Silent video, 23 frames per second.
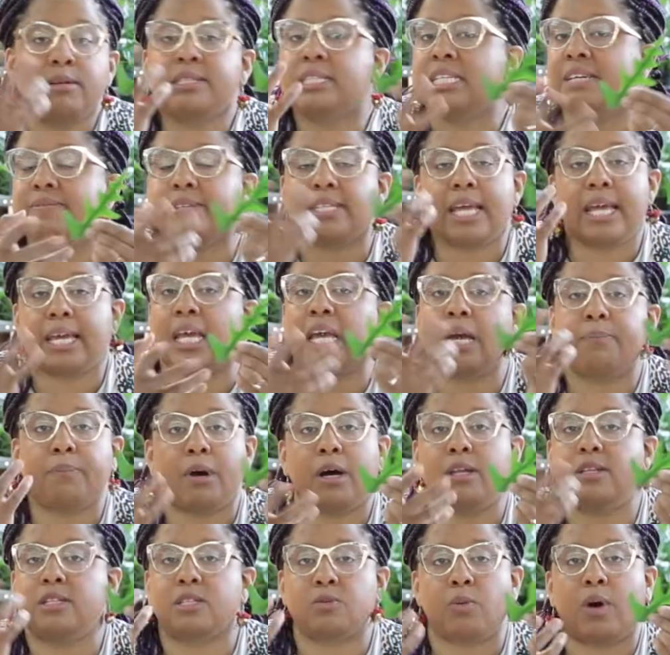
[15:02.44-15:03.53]
is it even taking up
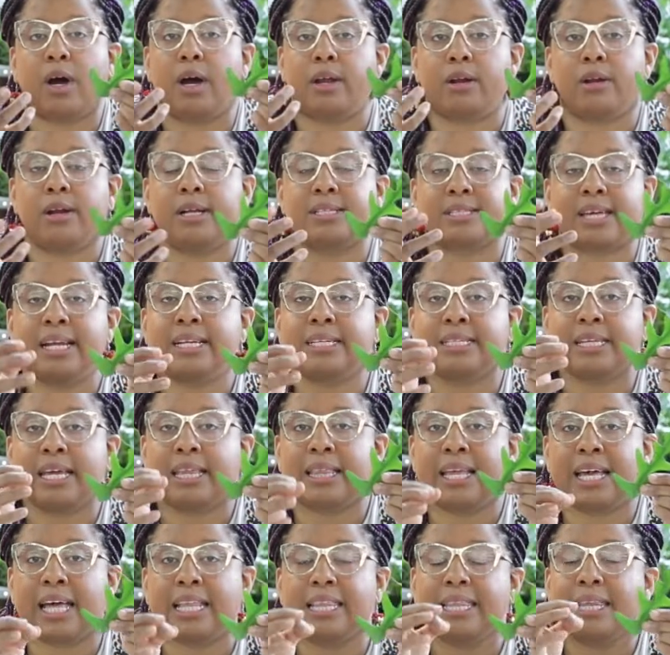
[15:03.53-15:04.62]
all this water? It's got to get
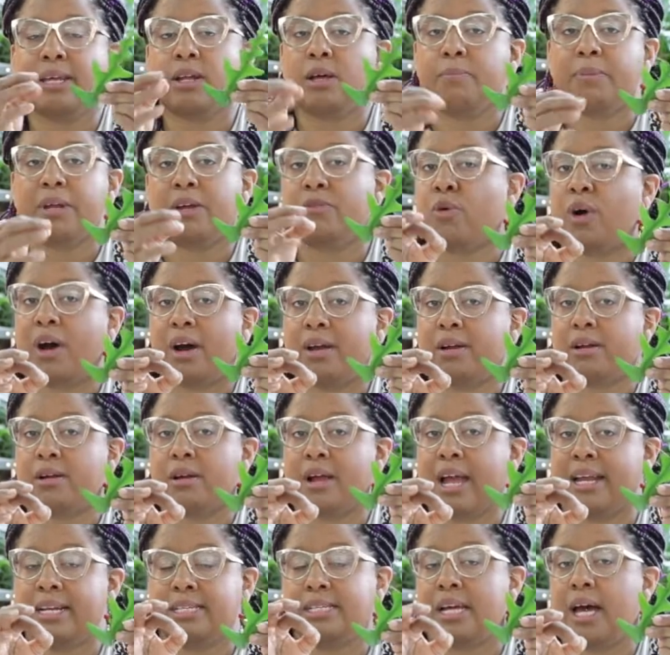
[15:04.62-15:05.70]
like a little bit of water
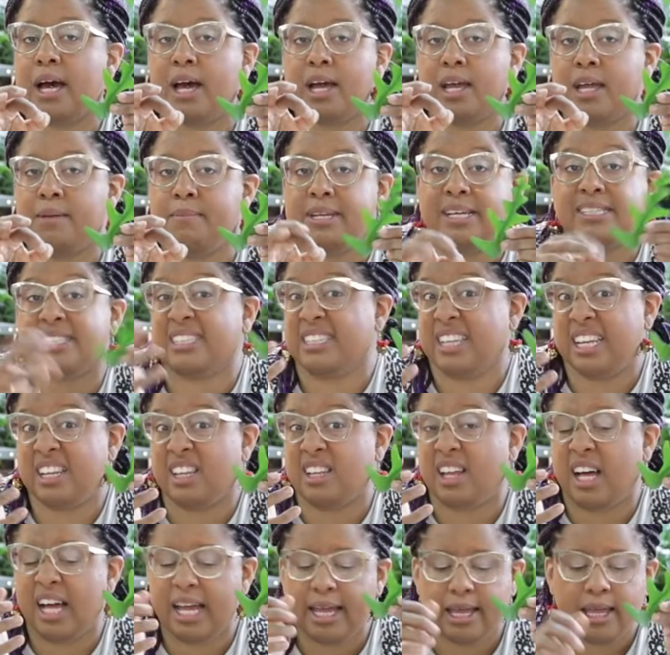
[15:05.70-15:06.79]
at a time. It doesn't need a
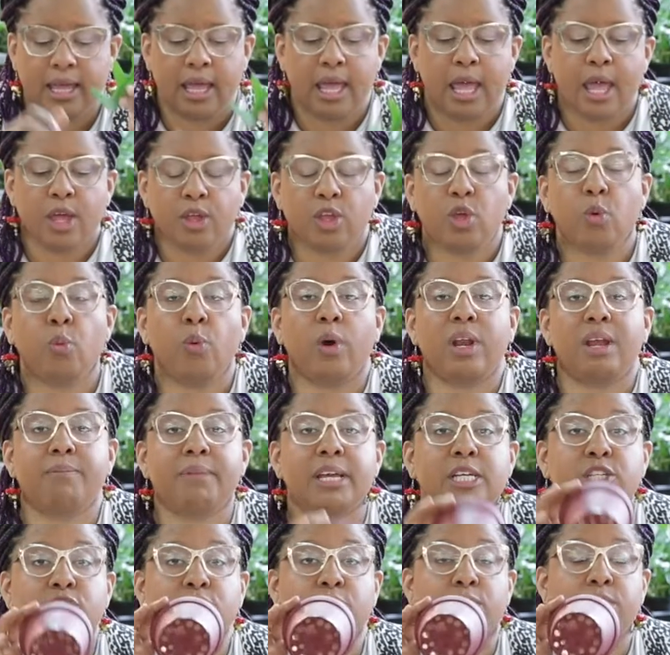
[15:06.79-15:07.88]
lot. You want to make
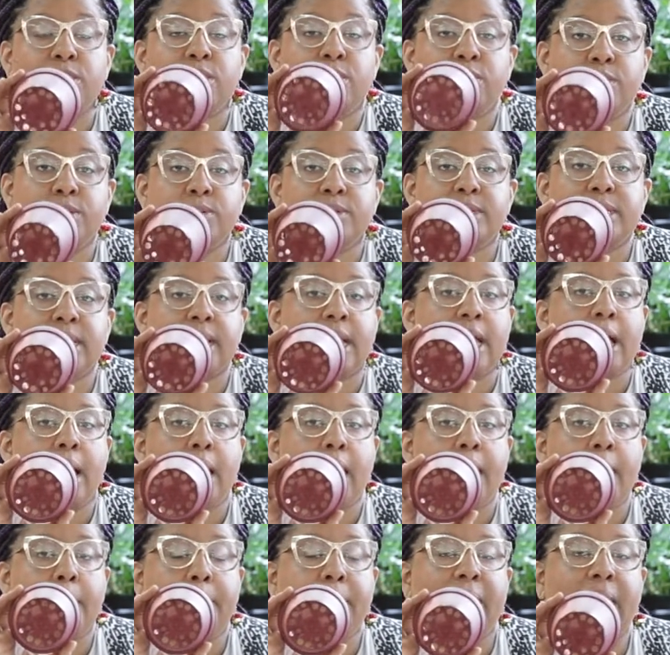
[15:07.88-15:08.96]
sure you're using
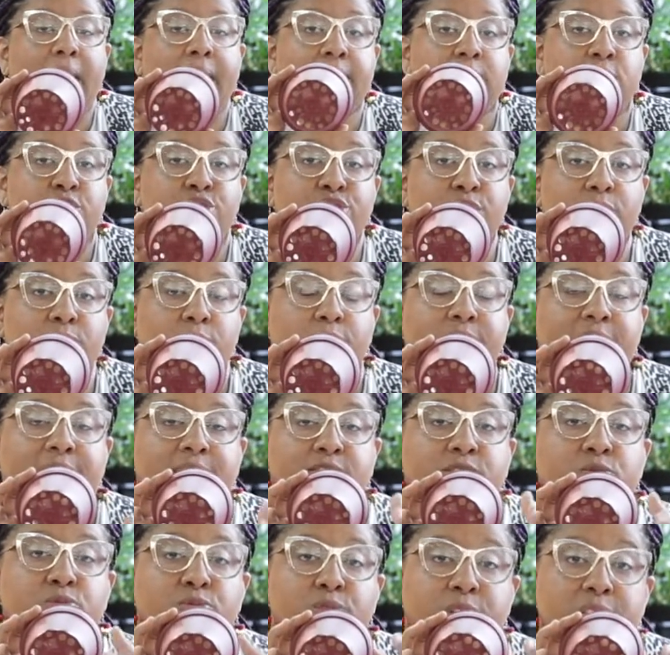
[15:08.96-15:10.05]
a pot in general that has
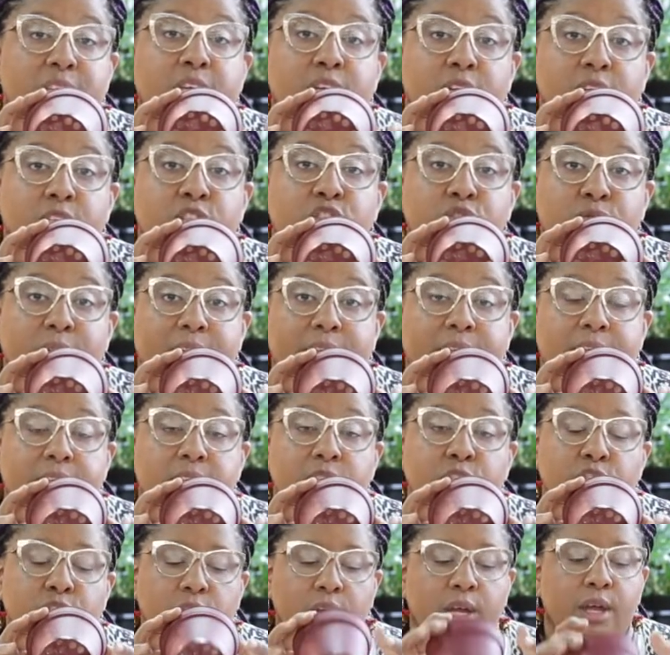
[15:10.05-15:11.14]
really good
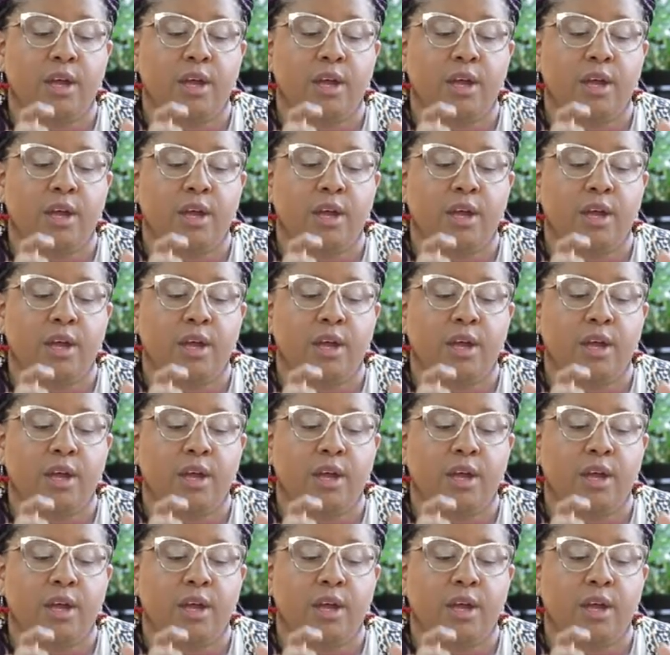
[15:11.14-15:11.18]
drainage